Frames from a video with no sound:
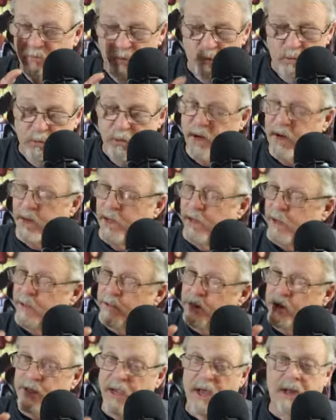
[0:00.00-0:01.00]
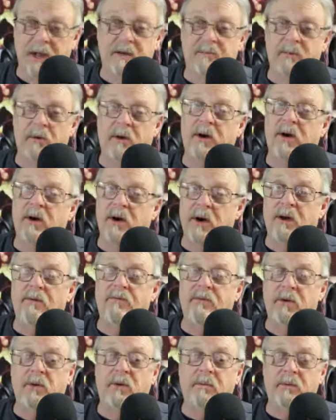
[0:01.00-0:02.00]
real selling point
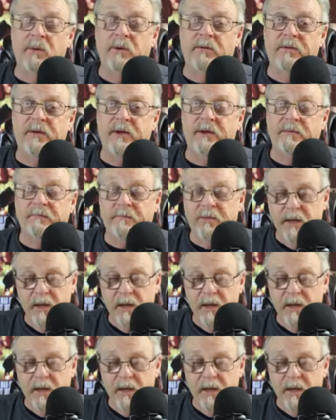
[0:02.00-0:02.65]
of your movie.